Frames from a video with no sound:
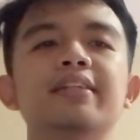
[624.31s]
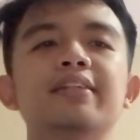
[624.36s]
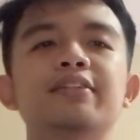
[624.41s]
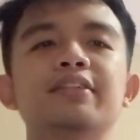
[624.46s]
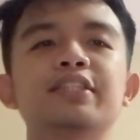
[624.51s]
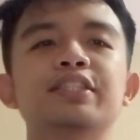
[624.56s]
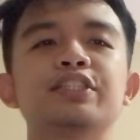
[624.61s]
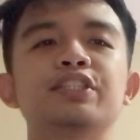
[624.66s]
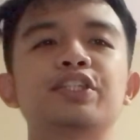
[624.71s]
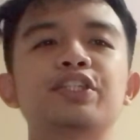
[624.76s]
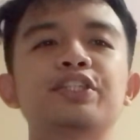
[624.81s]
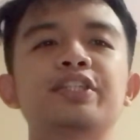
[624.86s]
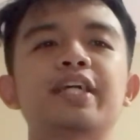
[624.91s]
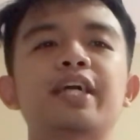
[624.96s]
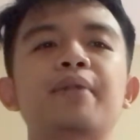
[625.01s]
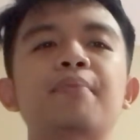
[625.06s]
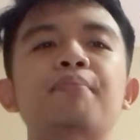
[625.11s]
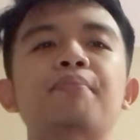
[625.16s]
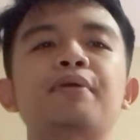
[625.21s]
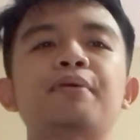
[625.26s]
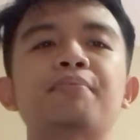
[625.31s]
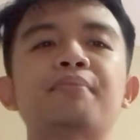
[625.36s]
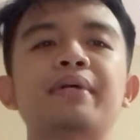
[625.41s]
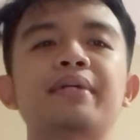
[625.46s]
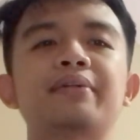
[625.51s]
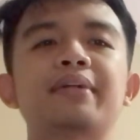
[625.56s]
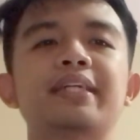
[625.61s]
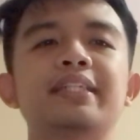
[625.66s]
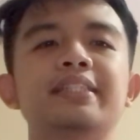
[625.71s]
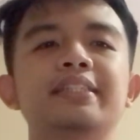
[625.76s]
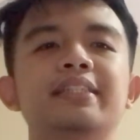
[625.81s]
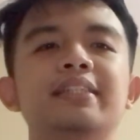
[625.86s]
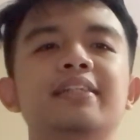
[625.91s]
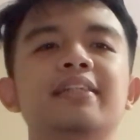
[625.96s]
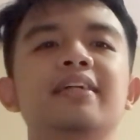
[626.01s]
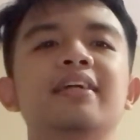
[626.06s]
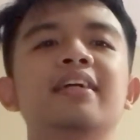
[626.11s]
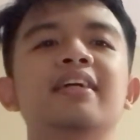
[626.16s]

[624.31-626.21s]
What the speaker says: research and preparation.